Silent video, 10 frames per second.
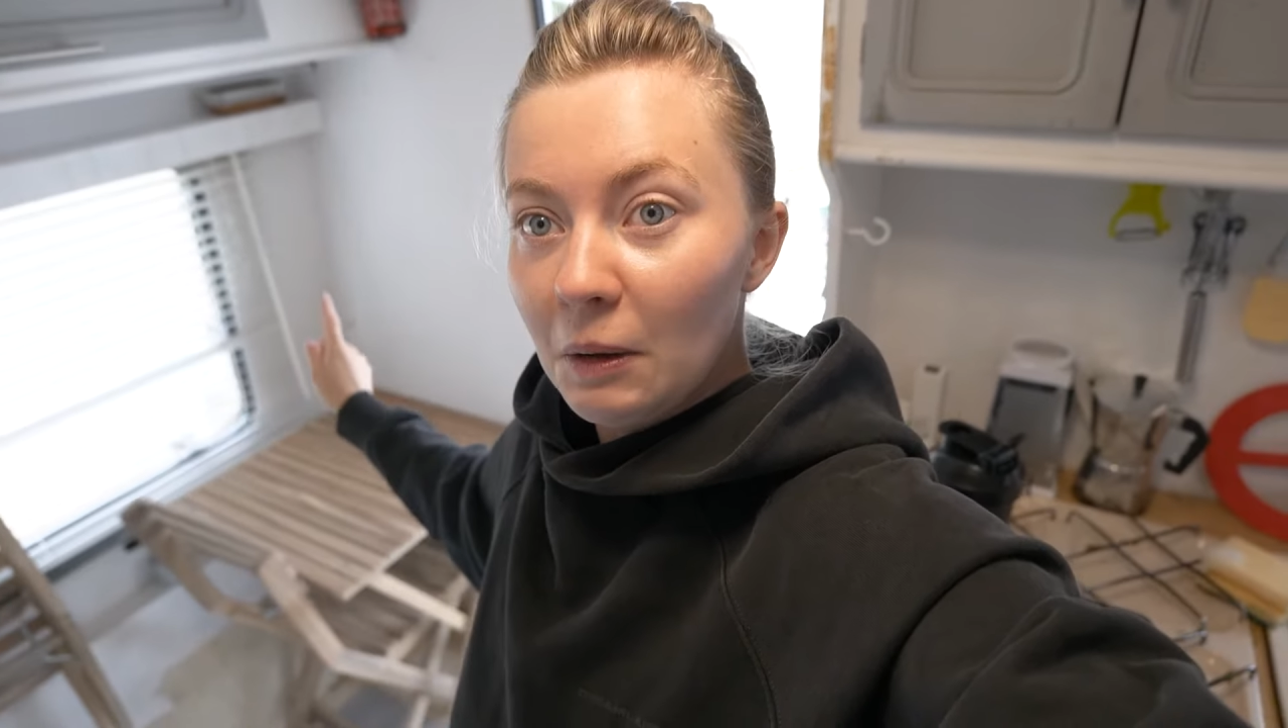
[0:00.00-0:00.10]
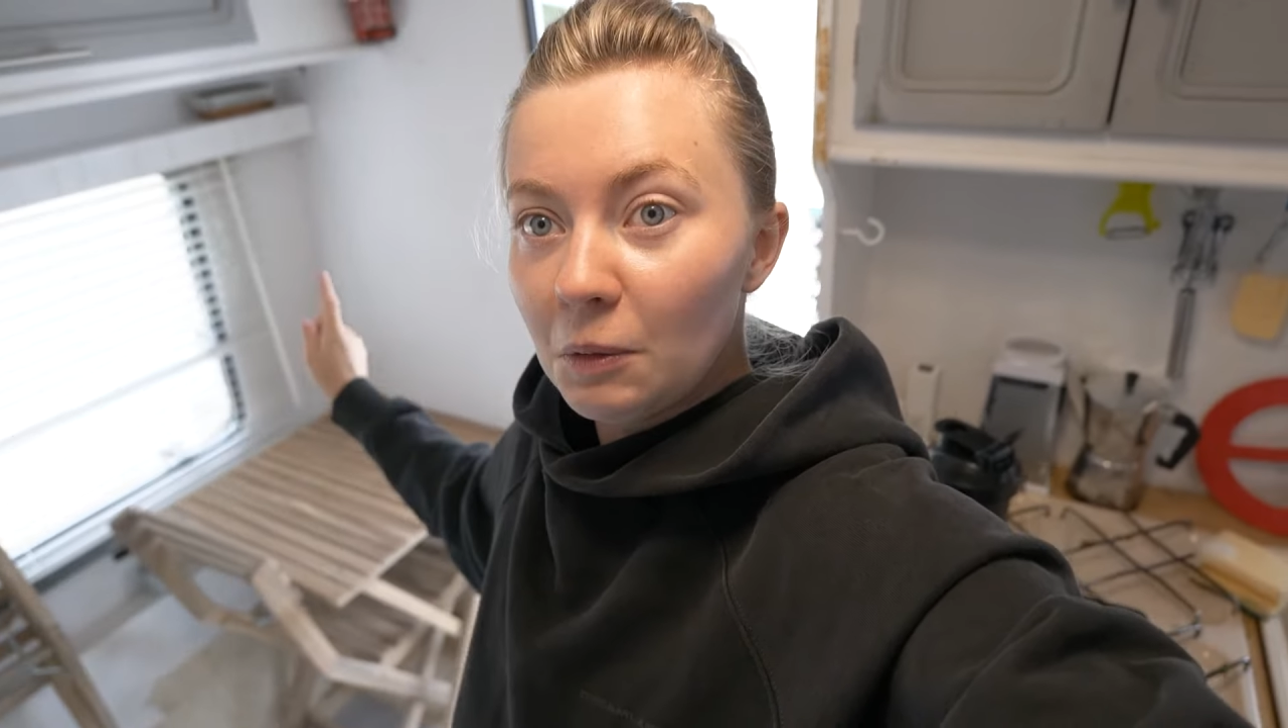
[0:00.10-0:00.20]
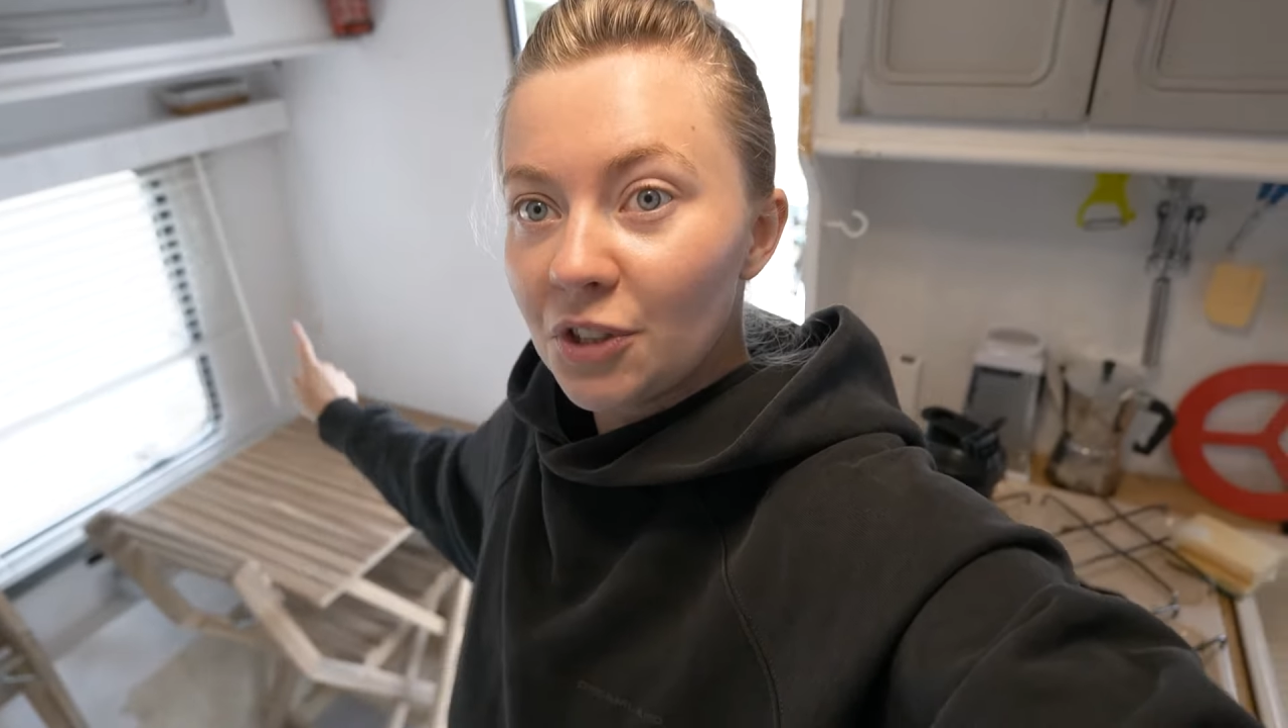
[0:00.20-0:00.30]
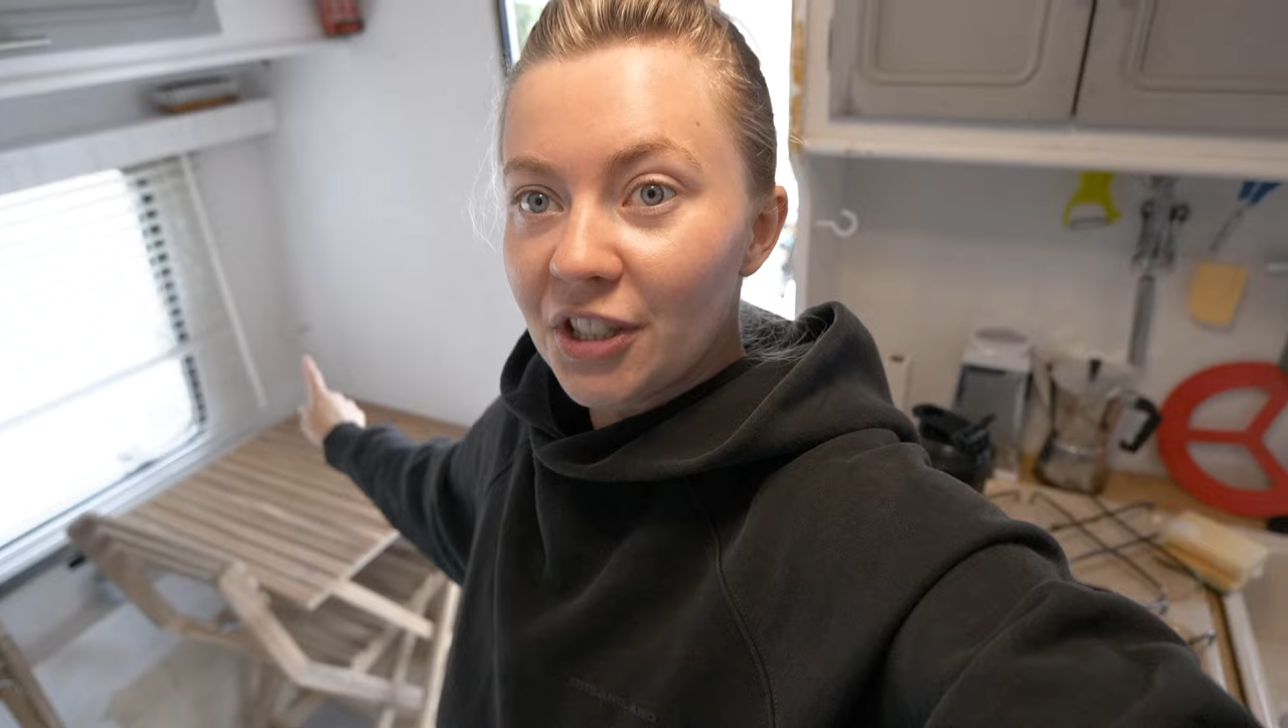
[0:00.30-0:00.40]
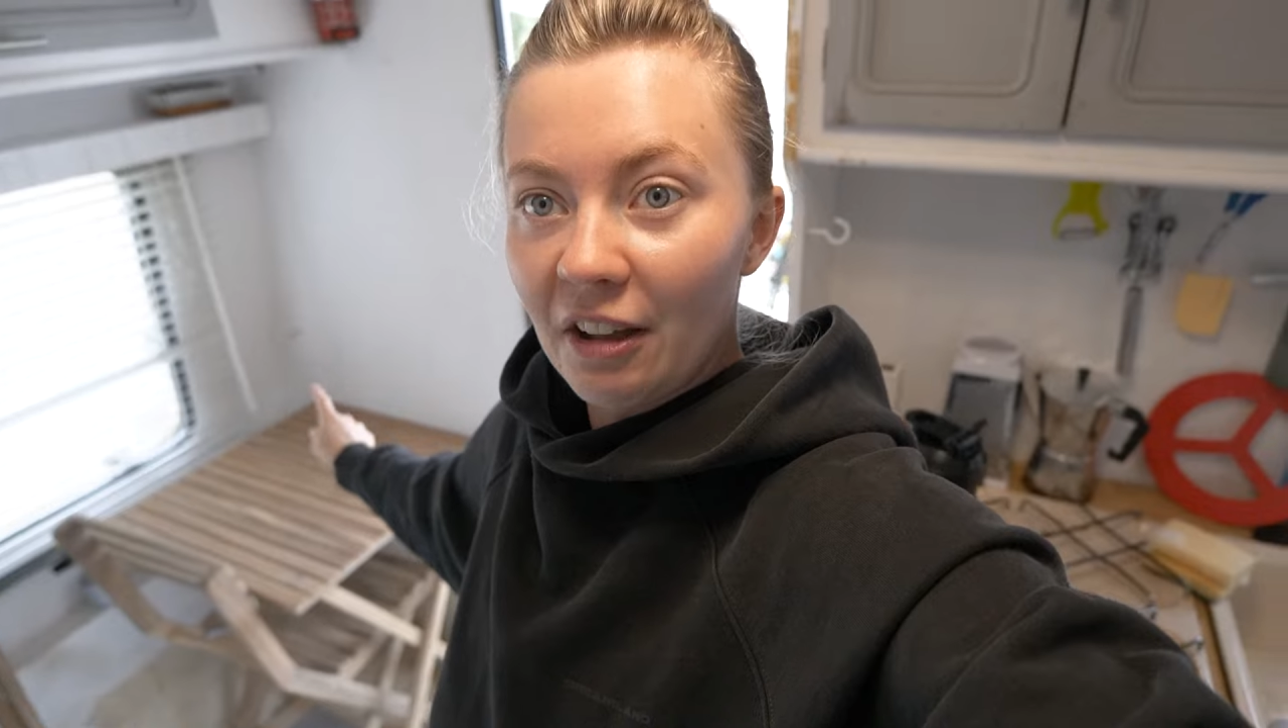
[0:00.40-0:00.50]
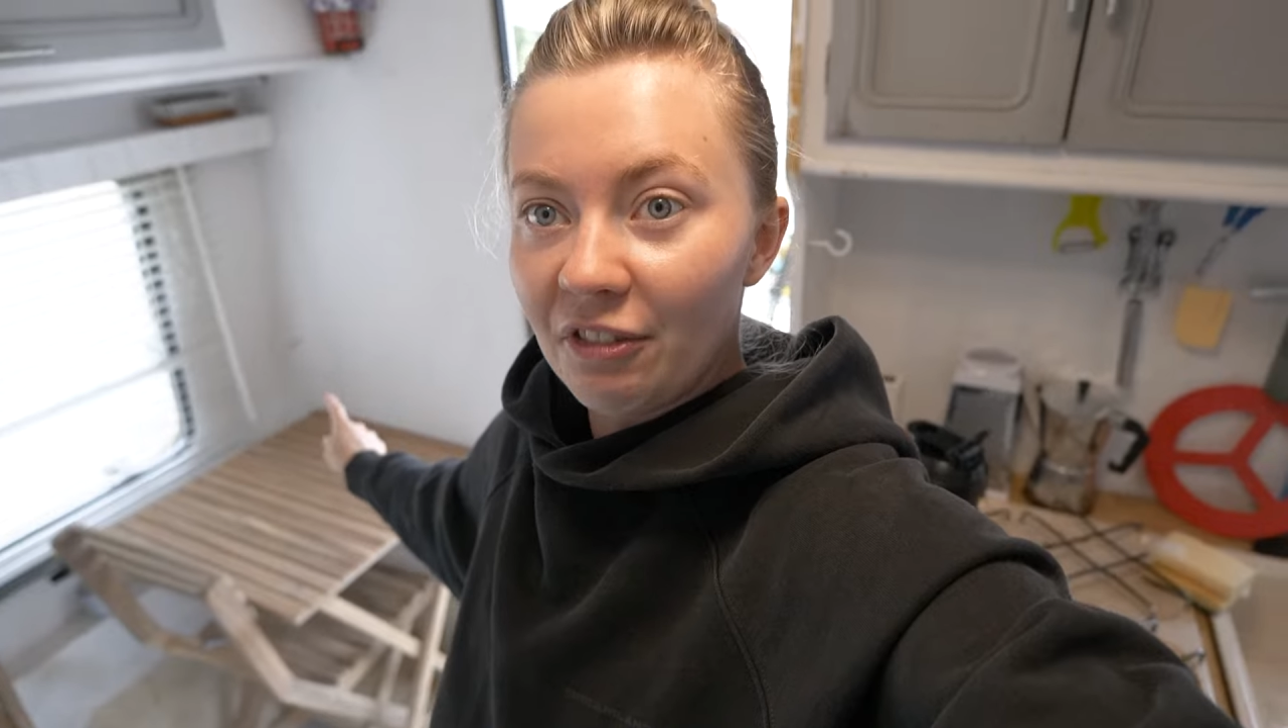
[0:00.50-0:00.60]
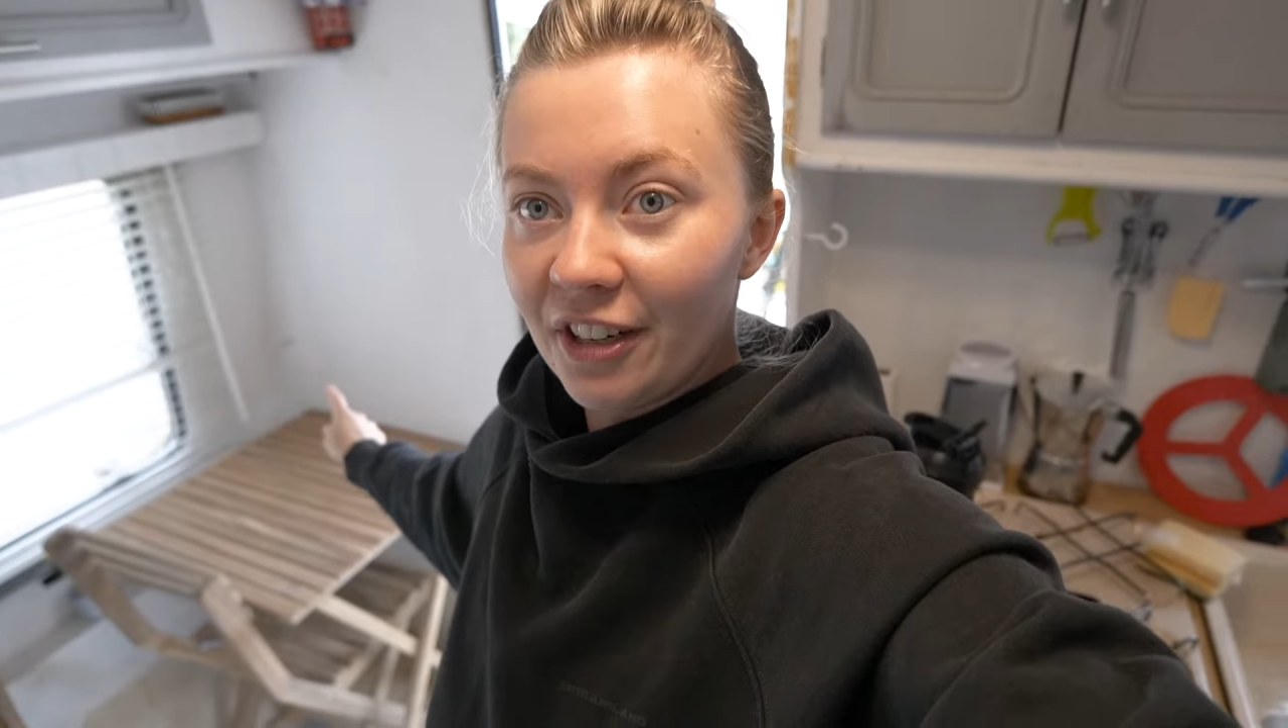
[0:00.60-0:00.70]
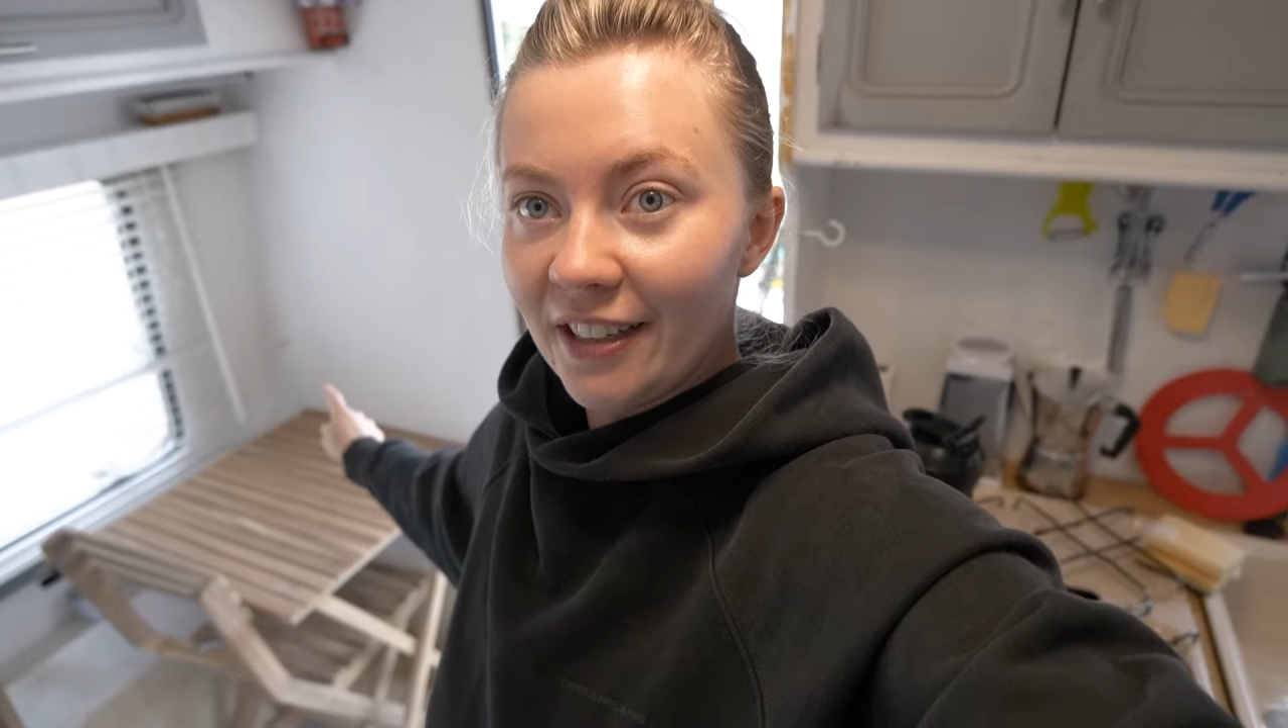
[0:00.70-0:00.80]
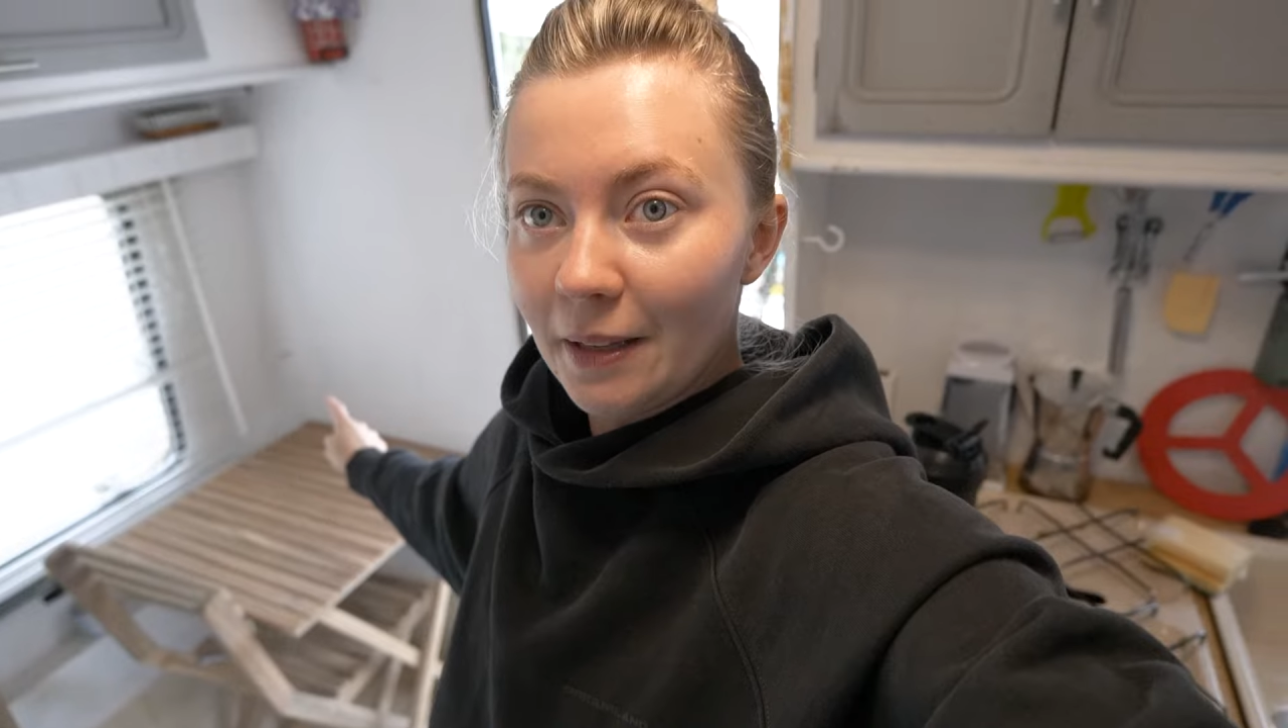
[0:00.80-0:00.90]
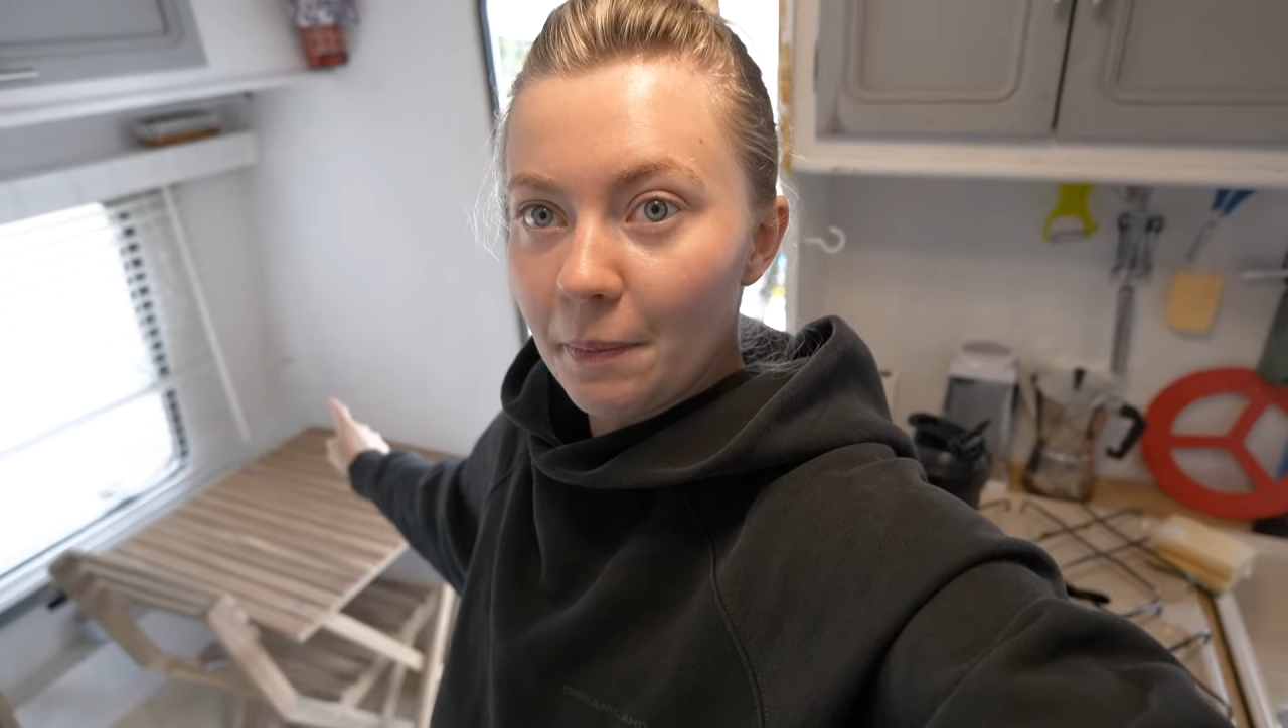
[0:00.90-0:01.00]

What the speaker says: will definitely